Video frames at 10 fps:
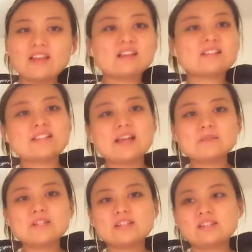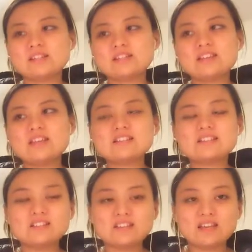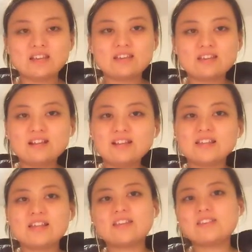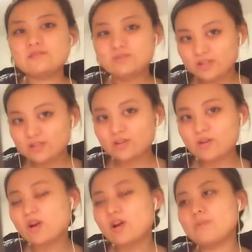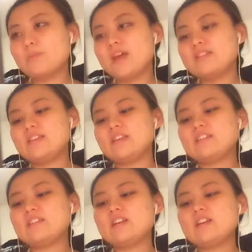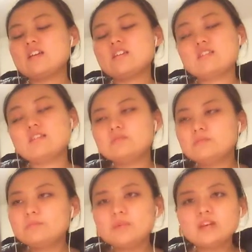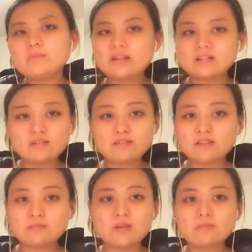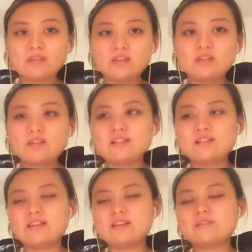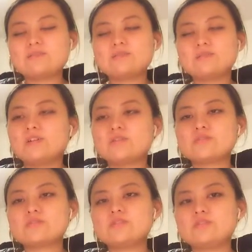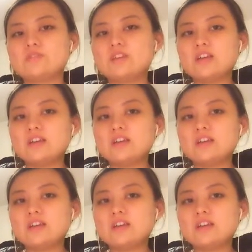accepted it yesterday, like you wouldn't come, and then it would be a better thing maybe, like for us to